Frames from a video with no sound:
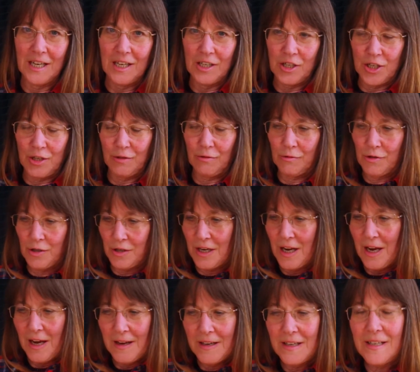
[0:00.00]
Children
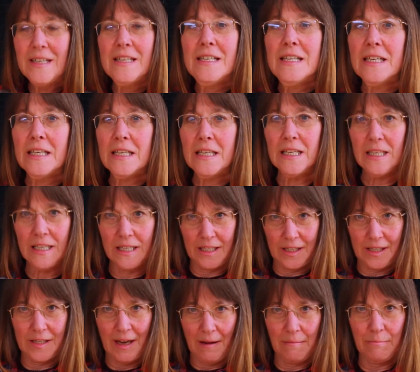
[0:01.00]

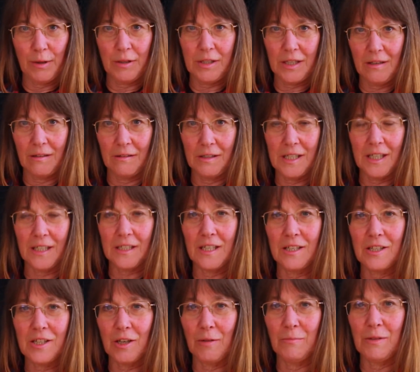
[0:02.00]
need that body contact in
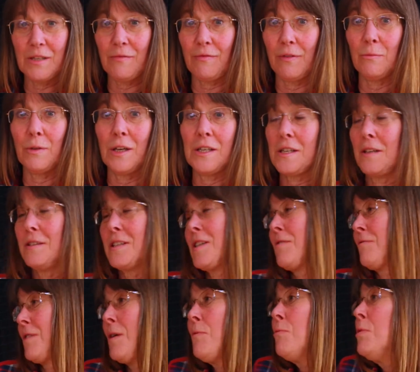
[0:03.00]
so many different ways, and so
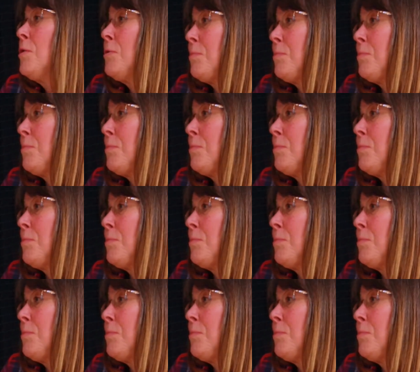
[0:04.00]
they will